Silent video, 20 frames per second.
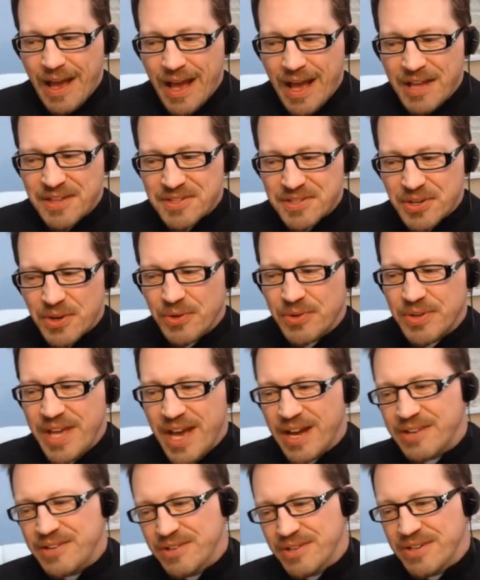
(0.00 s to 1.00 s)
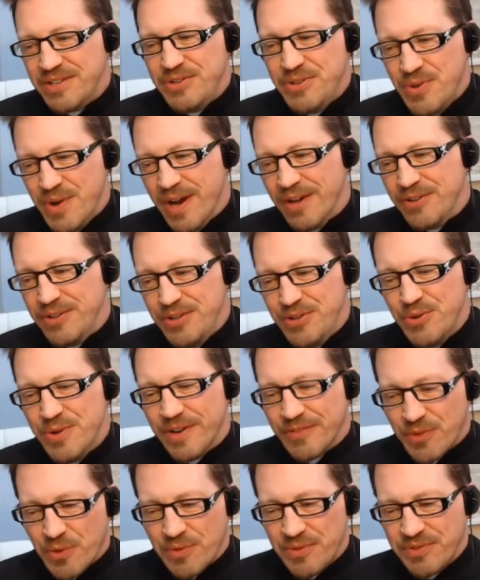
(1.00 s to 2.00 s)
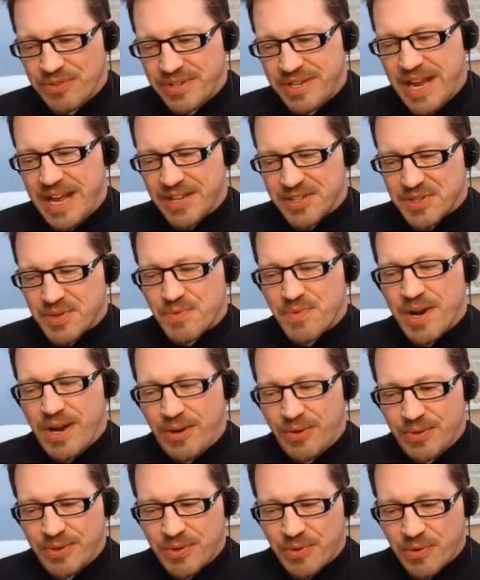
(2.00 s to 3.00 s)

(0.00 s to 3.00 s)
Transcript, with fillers: And so, yeah, you do have to dance around,